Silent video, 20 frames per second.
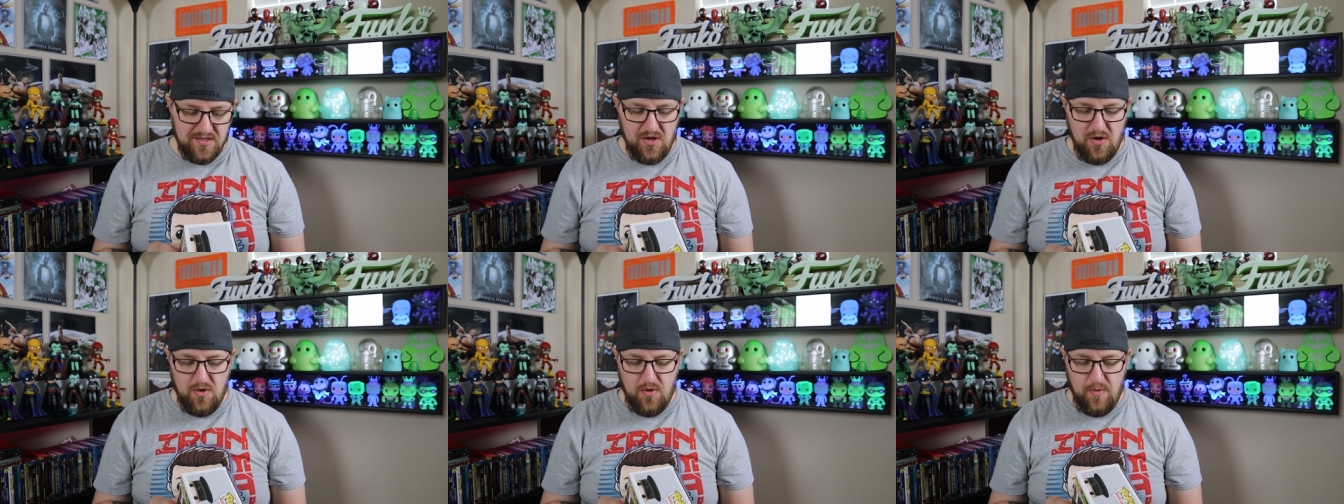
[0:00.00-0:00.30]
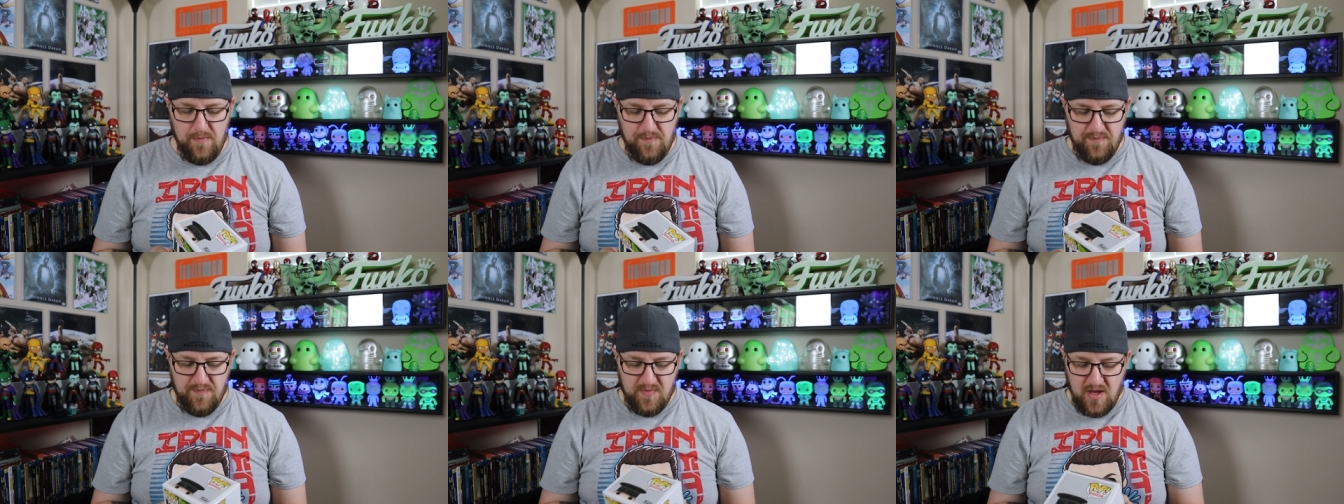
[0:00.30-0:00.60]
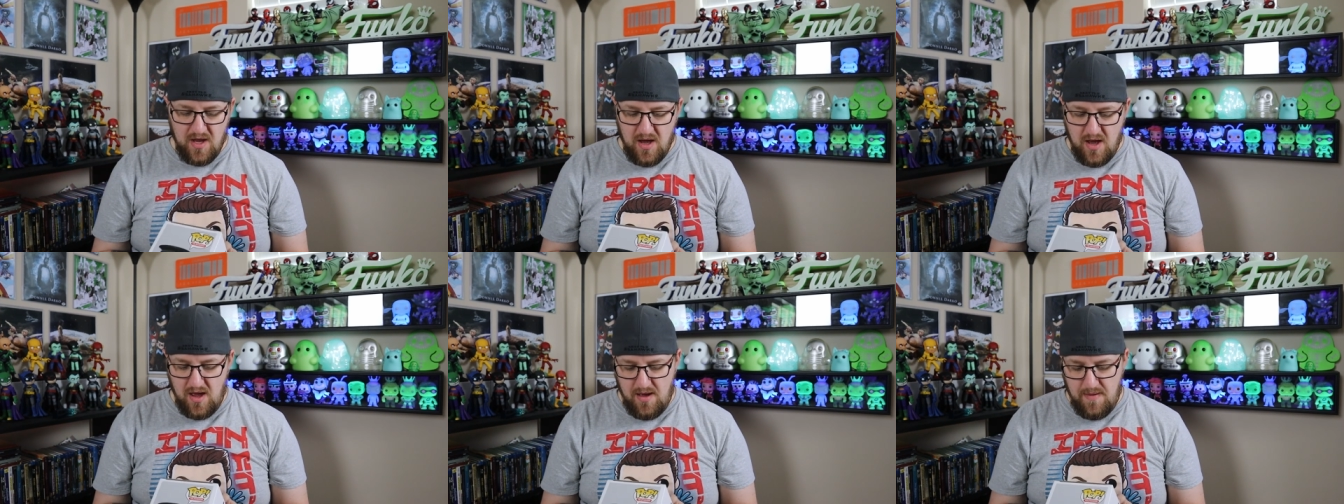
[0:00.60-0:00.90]
So
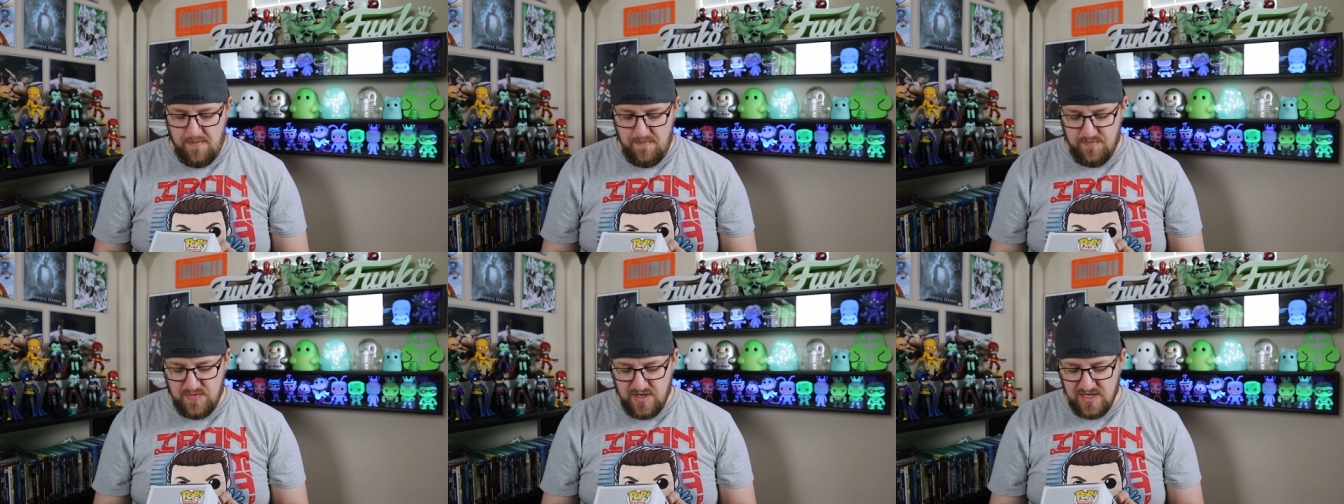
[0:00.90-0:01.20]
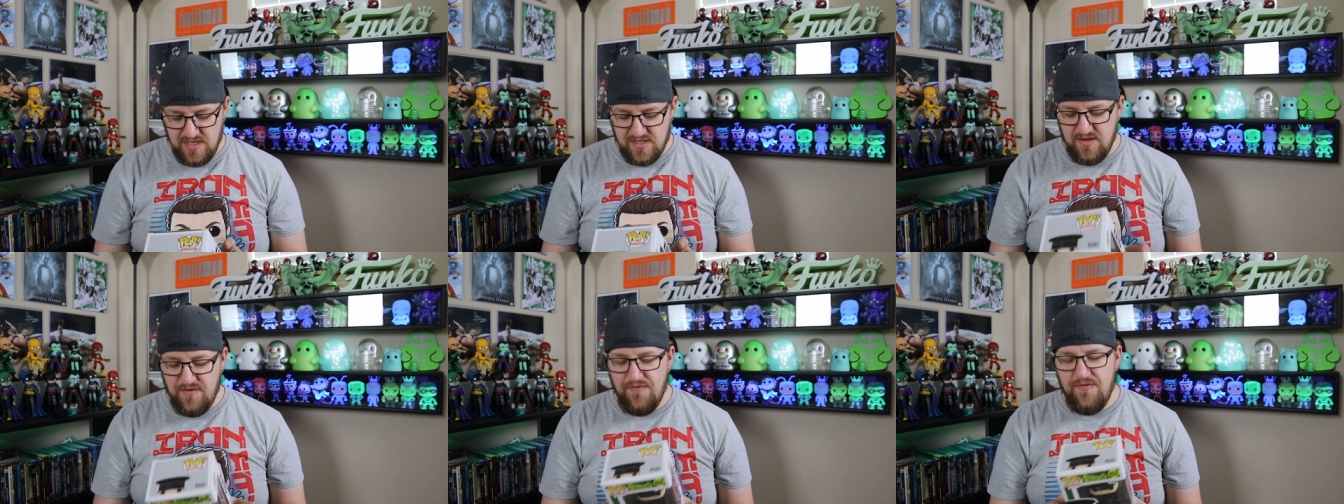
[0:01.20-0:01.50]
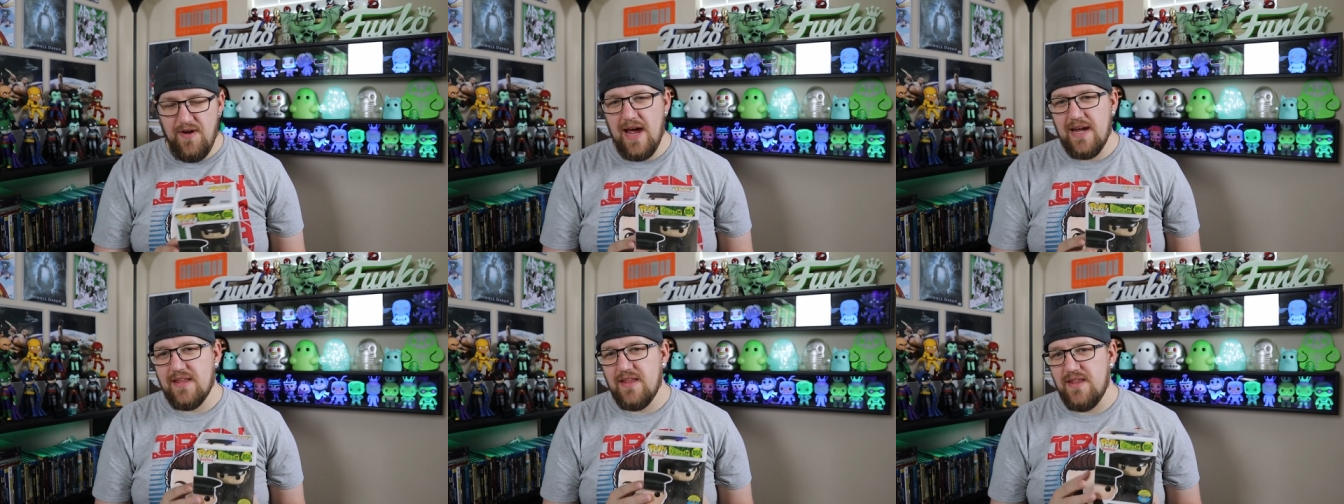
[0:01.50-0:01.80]
um, just the
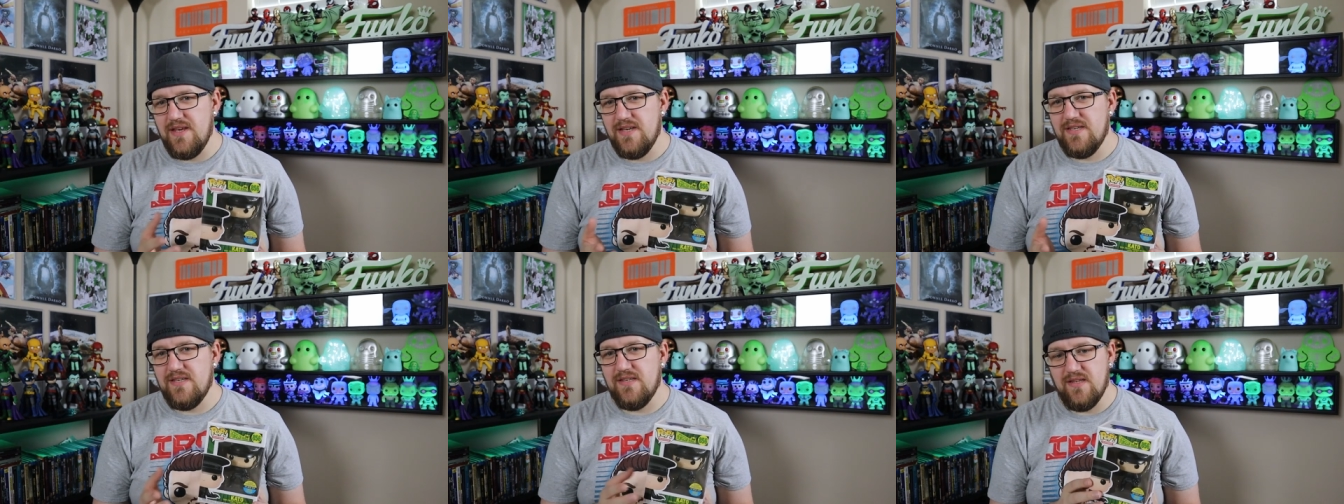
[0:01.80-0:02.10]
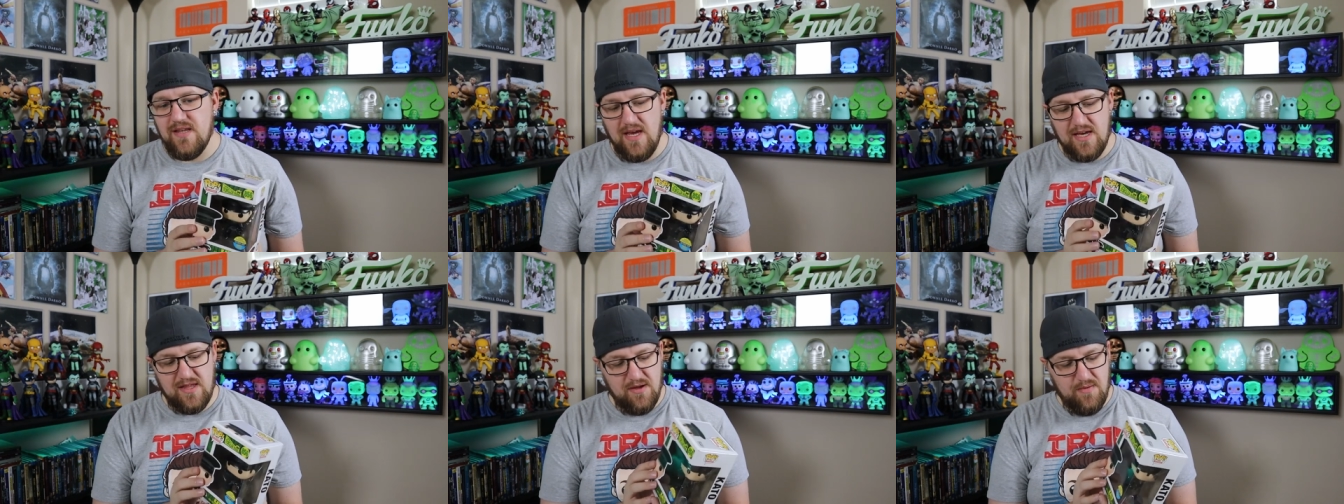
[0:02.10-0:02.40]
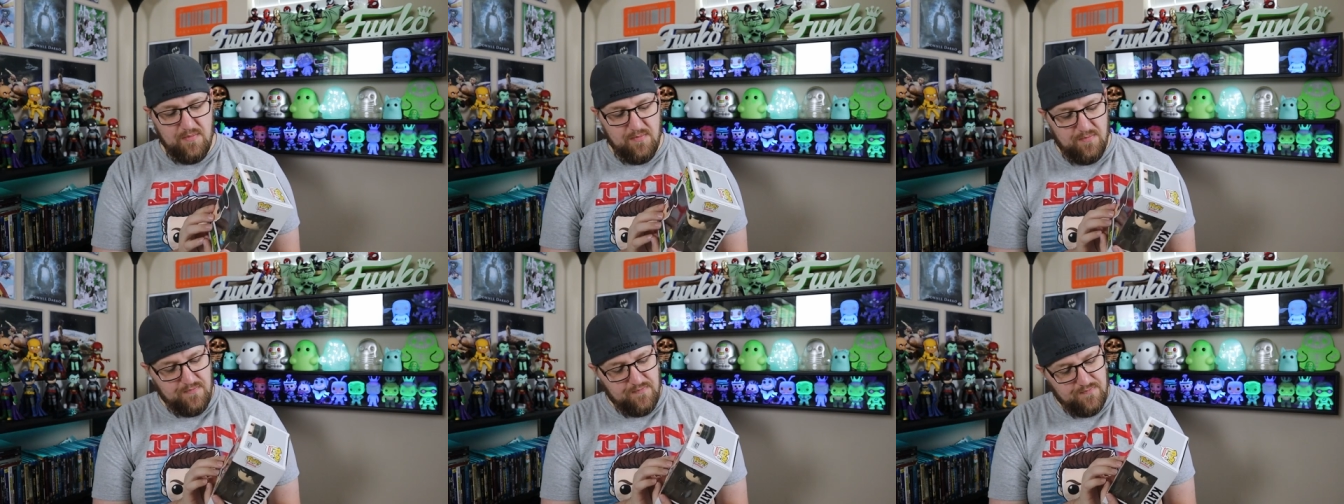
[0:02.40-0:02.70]
fact that this is like
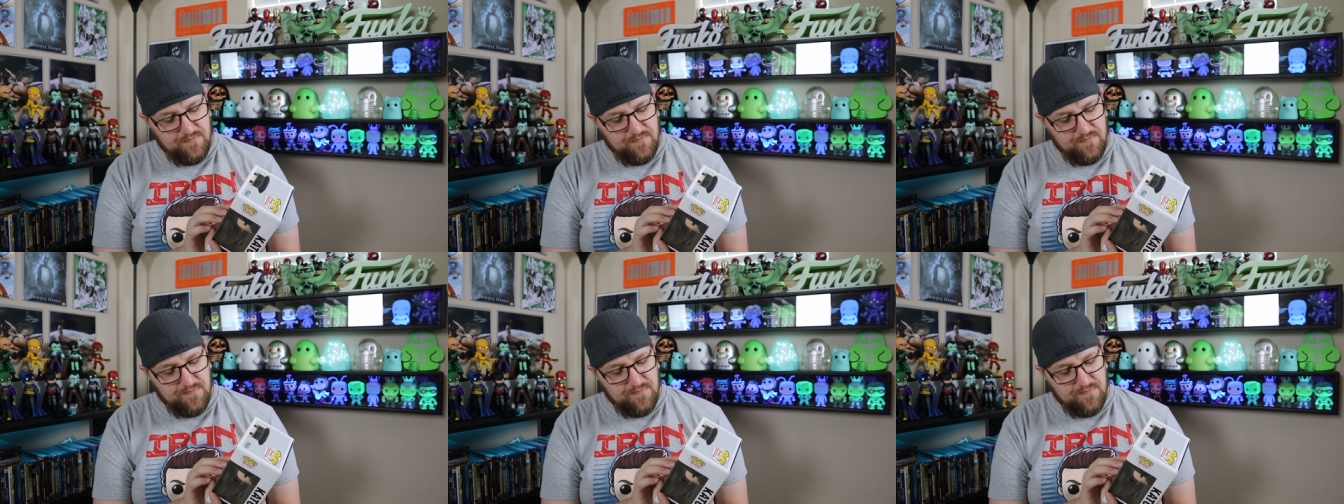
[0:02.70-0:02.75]
the